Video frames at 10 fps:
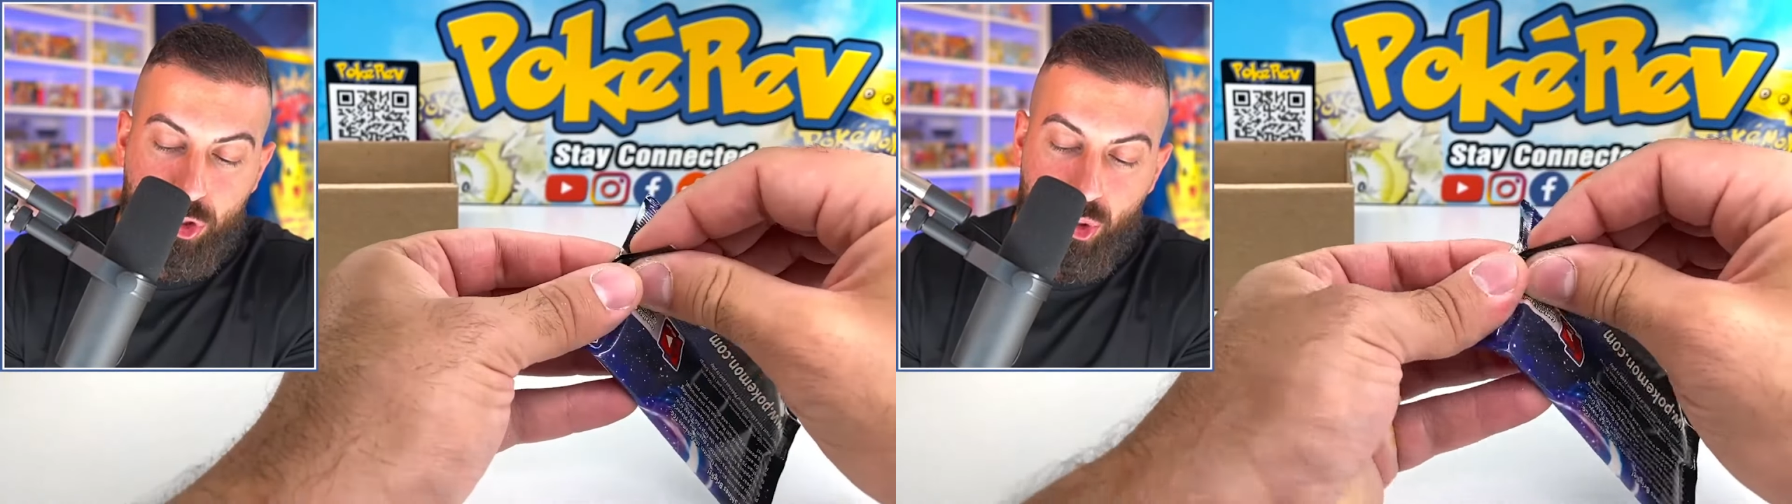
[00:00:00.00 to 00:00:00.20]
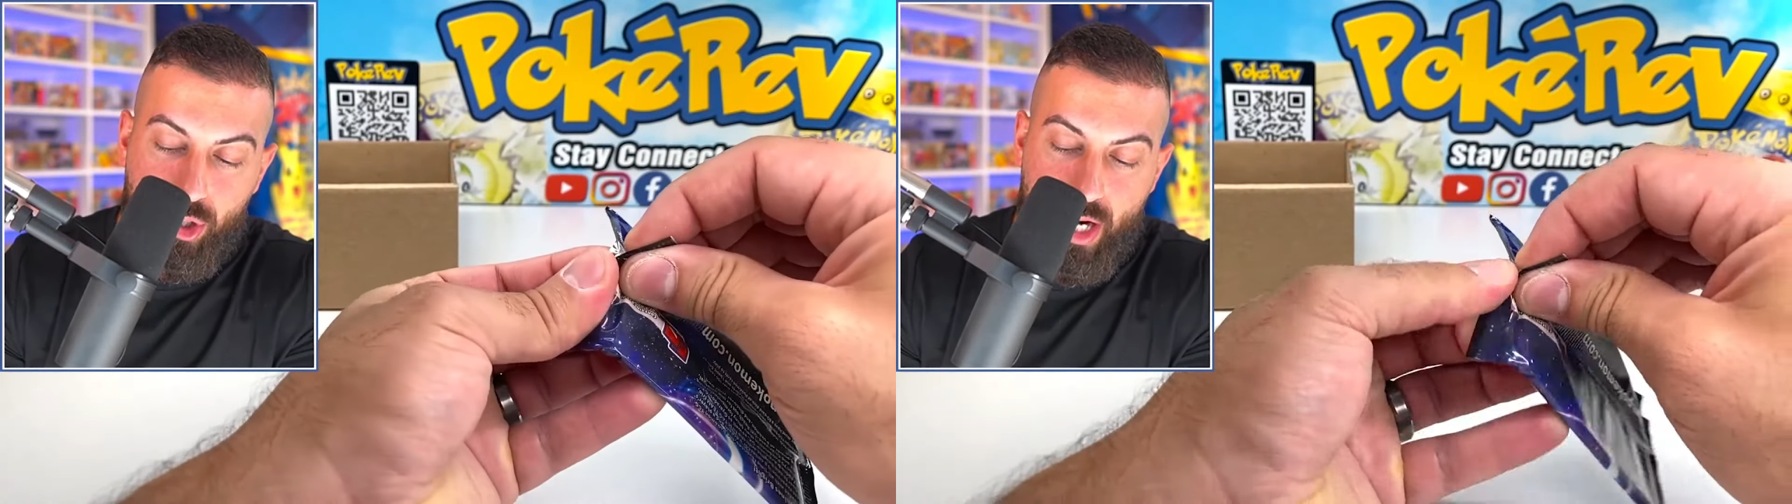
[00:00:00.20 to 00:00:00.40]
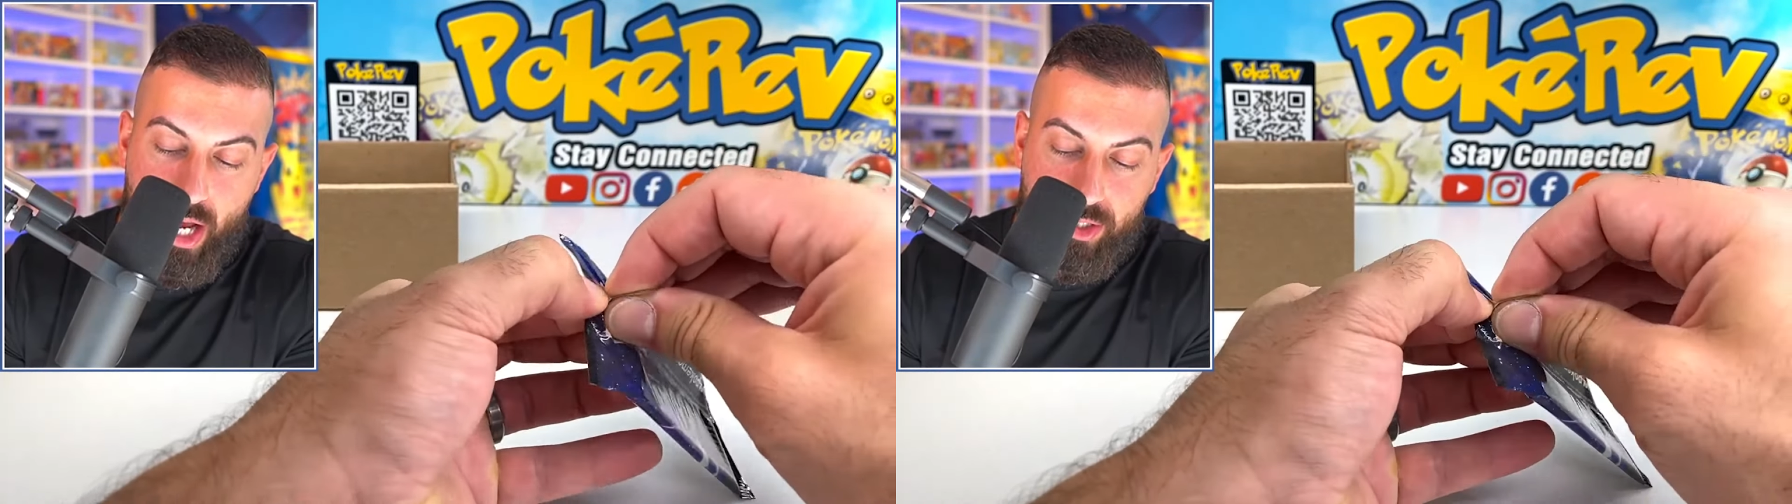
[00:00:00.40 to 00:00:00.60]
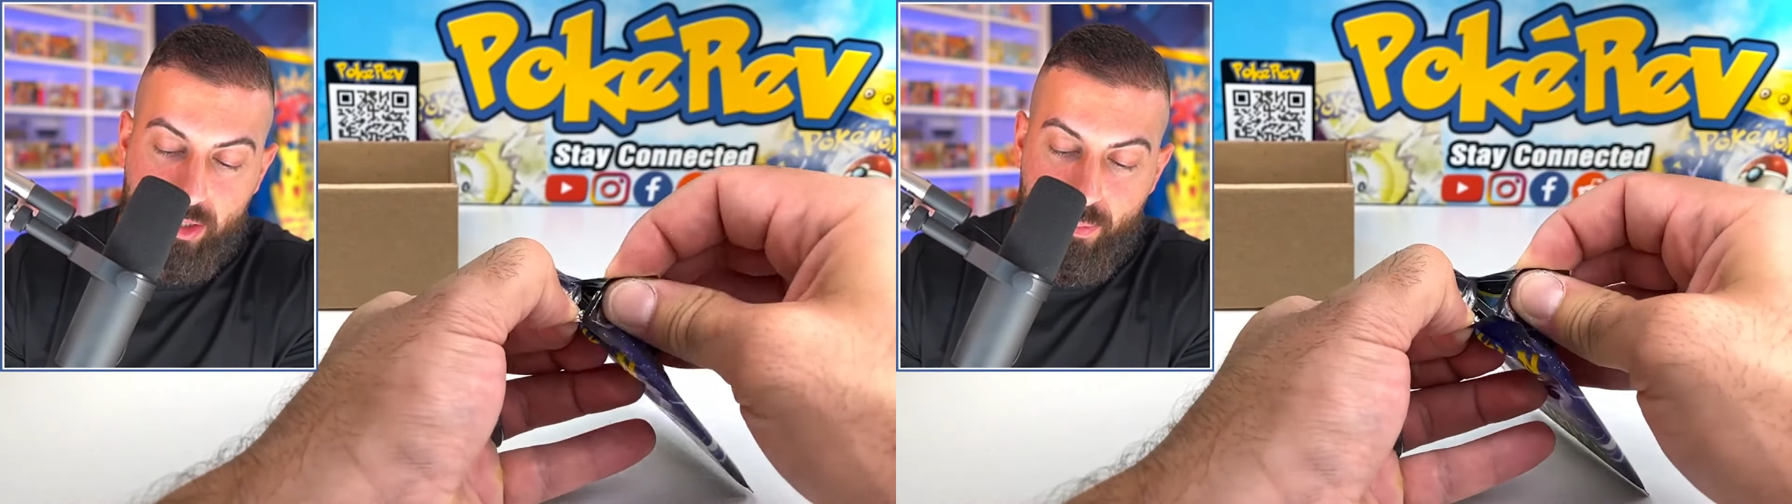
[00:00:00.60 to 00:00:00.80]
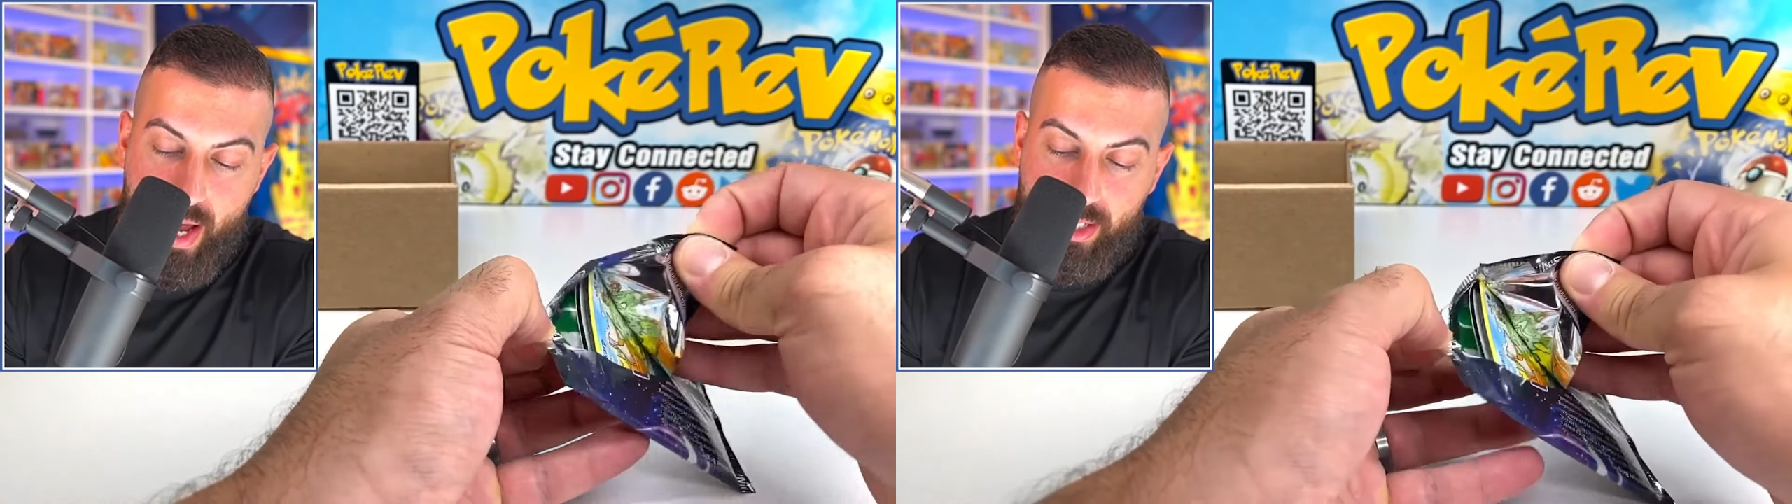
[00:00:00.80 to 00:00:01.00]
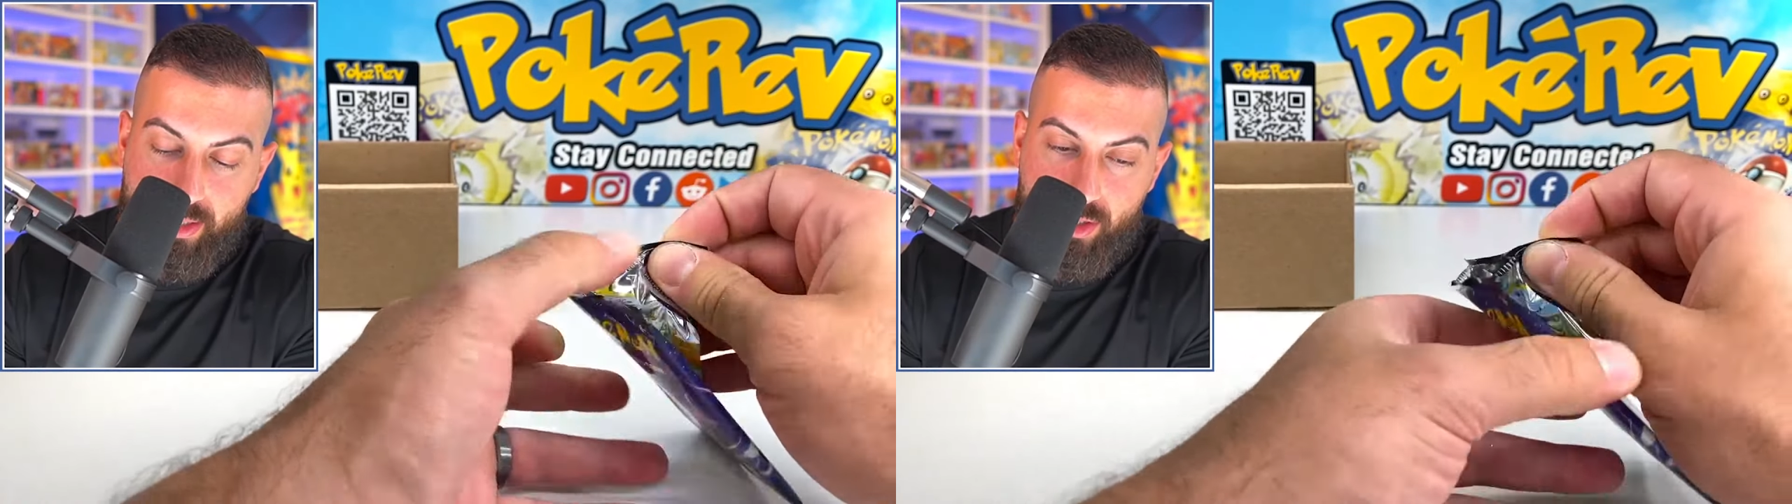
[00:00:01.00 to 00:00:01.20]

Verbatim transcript: two hundred dollars in packs